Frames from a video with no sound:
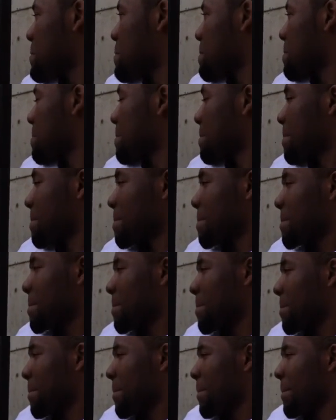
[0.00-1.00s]
Got a little
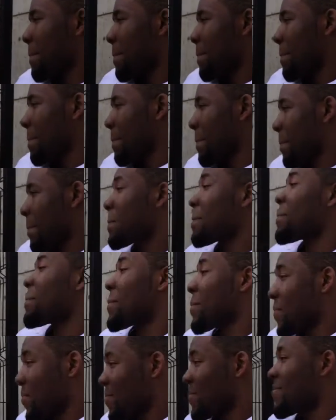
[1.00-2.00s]
heated out there. I mean,
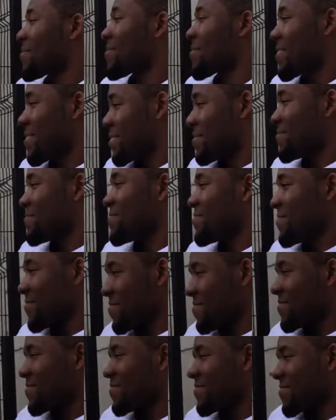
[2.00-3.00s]
I feel like
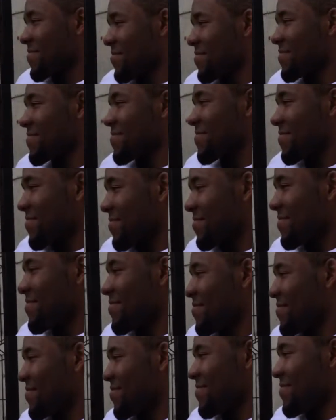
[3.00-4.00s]
where you guys
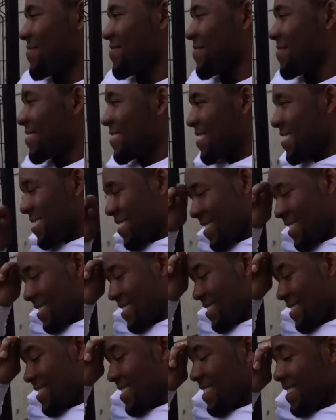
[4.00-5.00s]
want to be on
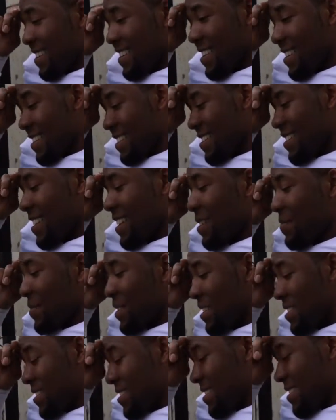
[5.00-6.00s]
defense right now.
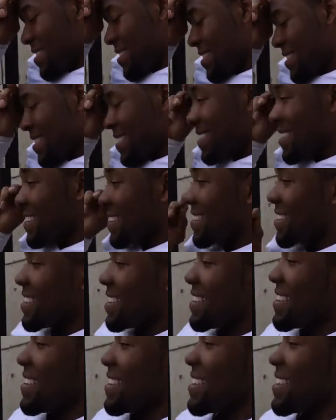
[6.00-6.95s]
I mean it's, this time of year defense is a